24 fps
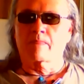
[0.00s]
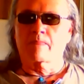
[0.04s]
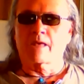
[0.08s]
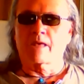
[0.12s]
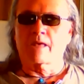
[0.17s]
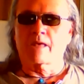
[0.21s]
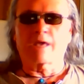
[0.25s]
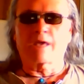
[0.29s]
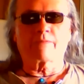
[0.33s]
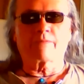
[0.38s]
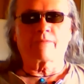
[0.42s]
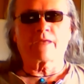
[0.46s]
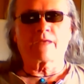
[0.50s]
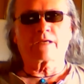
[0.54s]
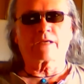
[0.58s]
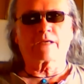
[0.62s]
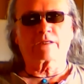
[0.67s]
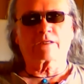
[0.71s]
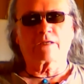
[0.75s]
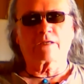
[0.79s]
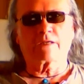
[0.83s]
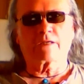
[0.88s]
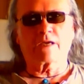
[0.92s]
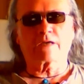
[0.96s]
and that
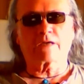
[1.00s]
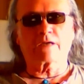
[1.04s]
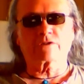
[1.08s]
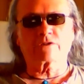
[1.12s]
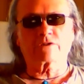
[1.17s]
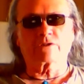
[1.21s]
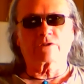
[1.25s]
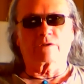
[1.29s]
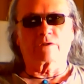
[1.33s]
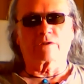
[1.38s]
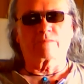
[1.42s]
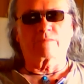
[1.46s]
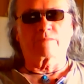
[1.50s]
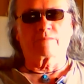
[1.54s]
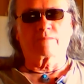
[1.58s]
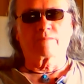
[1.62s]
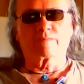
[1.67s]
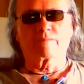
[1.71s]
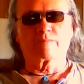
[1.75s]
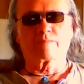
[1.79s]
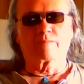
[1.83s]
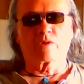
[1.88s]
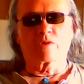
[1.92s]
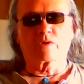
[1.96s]
connection,
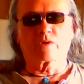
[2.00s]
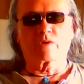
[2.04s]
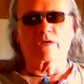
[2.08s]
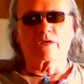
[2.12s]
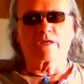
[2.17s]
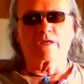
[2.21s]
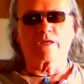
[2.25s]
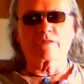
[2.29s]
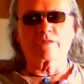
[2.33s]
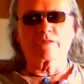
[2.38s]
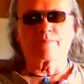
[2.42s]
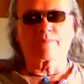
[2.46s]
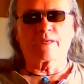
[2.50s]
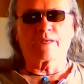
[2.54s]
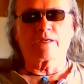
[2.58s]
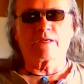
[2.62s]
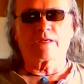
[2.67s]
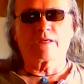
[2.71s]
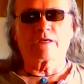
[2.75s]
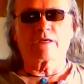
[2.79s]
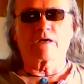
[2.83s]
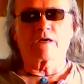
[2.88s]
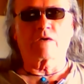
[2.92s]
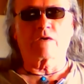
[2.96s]
okay,
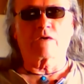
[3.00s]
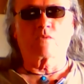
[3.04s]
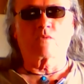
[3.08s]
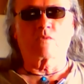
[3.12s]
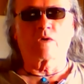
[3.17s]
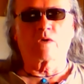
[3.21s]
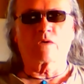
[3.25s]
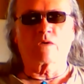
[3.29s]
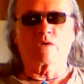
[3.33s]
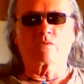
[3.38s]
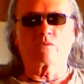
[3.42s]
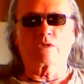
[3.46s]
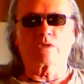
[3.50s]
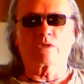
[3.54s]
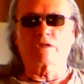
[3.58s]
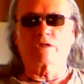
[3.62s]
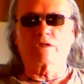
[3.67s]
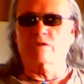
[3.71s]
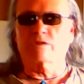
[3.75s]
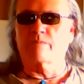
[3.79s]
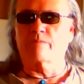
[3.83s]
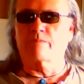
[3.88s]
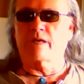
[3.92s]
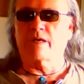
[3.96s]
depending on what
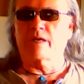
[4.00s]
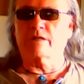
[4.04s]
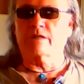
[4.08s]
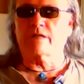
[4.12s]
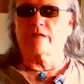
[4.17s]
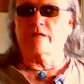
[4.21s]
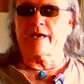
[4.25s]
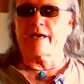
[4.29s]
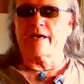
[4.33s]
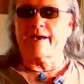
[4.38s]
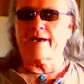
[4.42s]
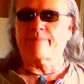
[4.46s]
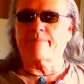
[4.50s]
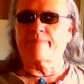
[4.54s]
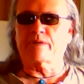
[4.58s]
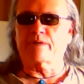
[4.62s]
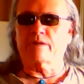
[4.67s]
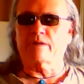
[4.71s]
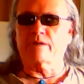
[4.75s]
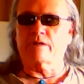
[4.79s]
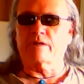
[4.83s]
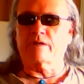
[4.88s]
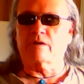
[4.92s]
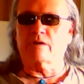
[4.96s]
was meant to happen
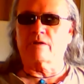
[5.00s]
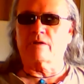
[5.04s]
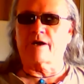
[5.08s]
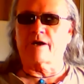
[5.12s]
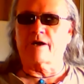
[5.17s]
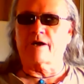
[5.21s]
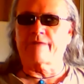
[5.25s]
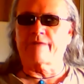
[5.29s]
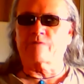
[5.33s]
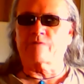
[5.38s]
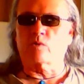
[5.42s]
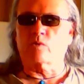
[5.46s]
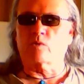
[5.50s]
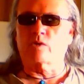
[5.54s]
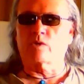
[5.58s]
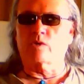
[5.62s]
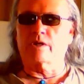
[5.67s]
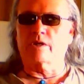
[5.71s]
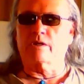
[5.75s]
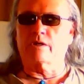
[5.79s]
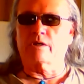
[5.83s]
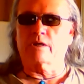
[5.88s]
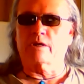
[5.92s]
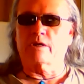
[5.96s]
in their life or
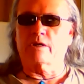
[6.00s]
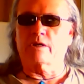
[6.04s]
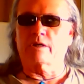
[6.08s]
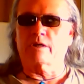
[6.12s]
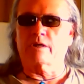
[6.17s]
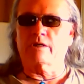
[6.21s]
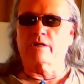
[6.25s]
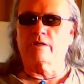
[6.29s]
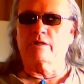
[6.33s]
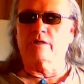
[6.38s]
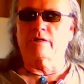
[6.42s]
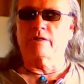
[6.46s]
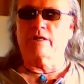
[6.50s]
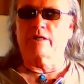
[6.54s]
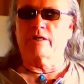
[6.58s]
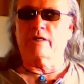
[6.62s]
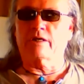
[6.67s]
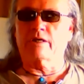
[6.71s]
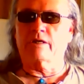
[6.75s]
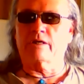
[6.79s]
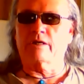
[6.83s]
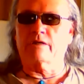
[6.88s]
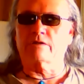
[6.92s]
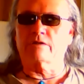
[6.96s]
what healing
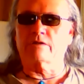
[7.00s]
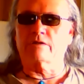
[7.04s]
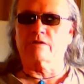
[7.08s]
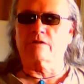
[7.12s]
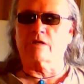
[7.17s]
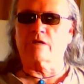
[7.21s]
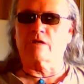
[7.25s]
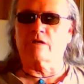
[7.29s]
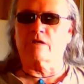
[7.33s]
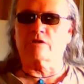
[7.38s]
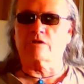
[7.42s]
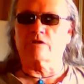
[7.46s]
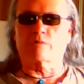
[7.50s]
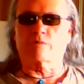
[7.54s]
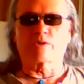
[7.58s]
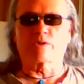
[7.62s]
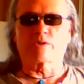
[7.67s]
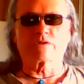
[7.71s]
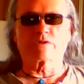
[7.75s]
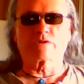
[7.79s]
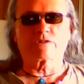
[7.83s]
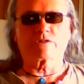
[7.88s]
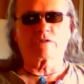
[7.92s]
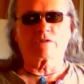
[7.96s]
is
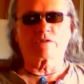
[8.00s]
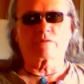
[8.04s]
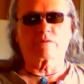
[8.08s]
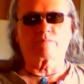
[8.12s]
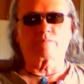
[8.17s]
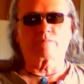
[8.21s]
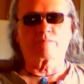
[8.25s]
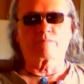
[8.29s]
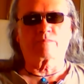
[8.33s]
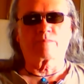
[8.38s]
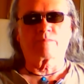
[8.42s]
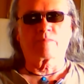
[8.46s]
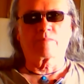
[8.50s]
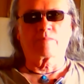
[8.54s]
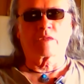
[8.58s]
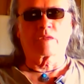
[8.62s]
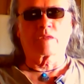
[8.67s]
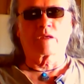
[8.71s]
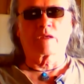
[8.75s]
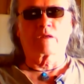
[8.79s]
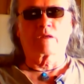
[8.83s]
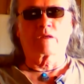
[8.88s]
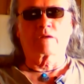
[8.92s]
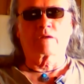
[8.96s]
supposed to
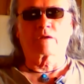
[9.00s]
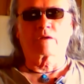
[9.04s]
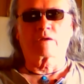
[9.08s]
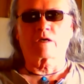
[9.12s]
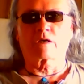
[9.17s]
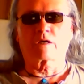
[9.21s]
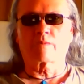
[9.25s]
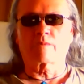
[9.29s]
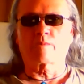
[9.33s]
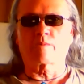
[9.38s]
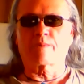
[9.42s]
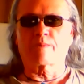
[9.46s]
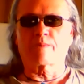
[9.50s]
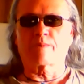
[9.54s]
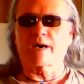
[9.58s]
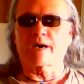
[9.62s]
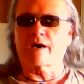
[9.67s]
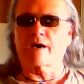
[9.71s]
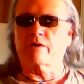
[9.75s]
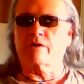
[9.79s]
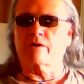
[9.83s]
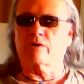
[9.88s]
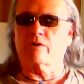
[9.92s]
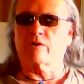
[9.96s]
come
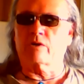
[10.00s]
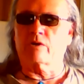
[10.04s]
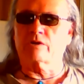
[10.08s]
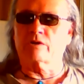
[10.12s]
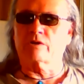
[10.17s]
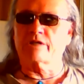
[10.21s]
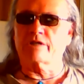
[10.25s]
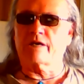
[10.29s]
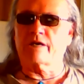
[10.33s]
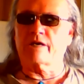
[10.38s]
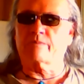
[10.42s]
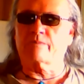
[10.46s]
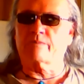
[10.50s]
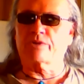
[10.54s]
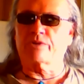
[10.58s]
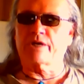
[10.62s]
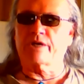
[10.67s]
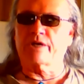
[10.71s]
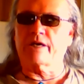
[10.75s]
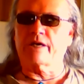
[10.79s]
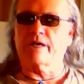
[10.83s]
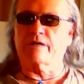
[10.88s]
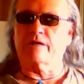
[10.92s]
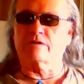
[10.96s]
about or take
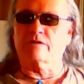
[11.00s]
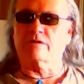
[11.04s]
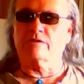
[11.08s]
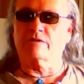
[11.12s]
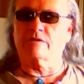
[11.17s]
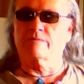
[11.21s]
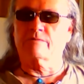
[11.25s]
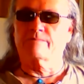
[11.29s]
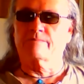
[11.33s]
place.